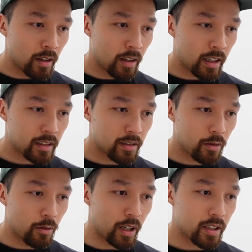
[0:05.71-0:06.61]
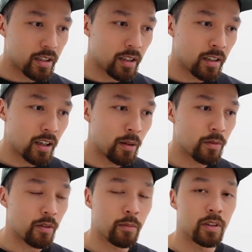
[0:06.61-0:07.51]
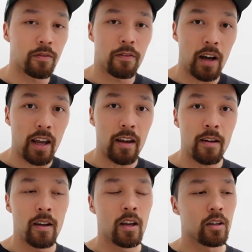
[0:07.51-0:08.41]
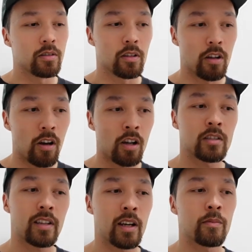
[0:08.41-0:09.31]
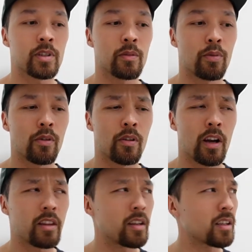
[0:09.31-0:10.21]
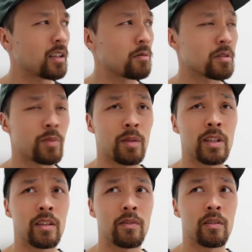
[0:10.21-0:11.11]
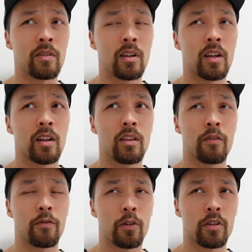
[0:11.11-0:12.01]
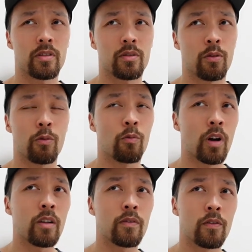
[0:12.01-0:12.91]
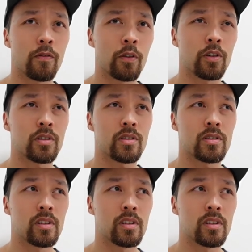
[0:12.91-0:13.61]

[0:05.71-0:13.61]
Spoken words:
Next question comes from Tafiya, a long-time supporter. I think he was maybe even the first or one of the first